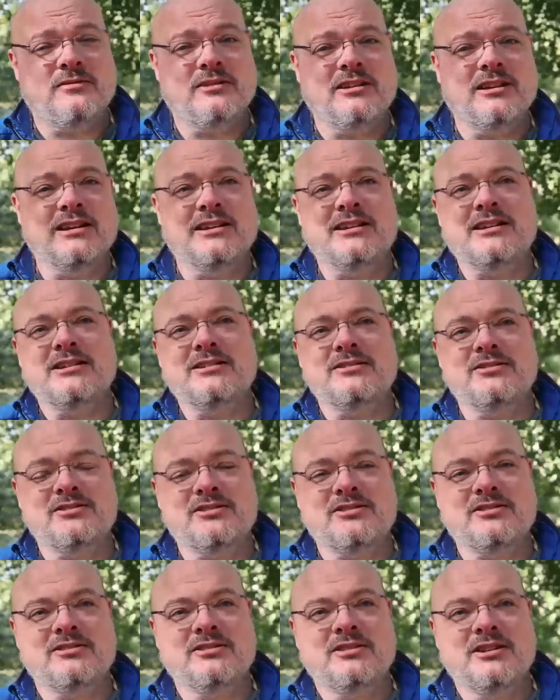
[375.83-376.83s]
It
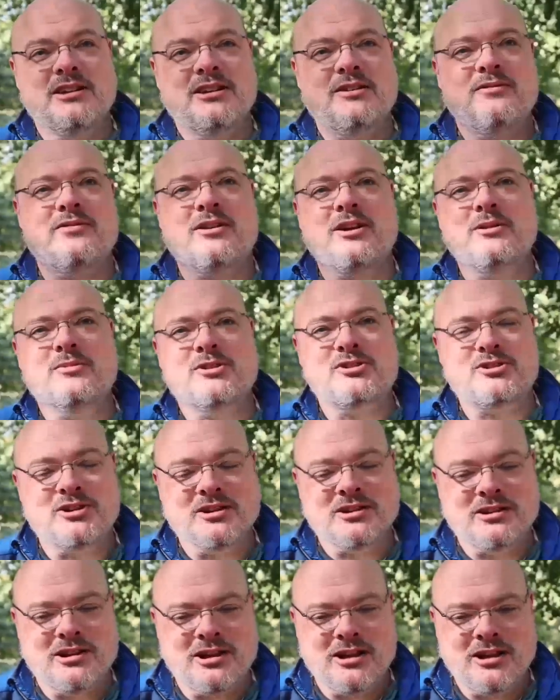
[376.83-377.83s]
is very much
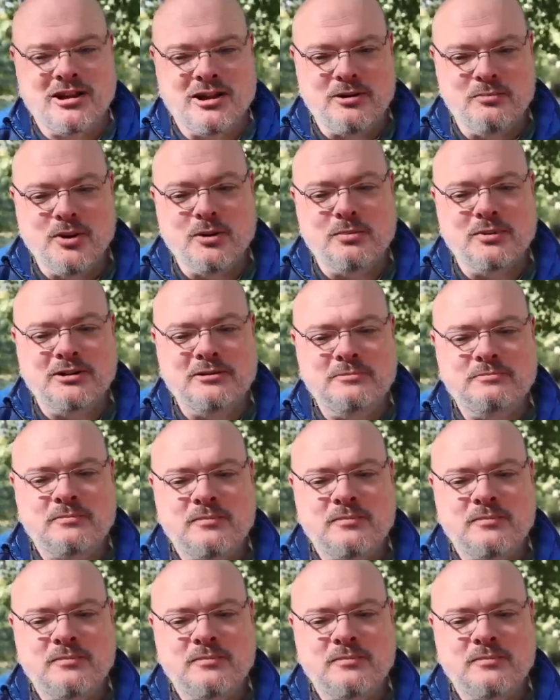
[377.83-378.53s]
a bubble.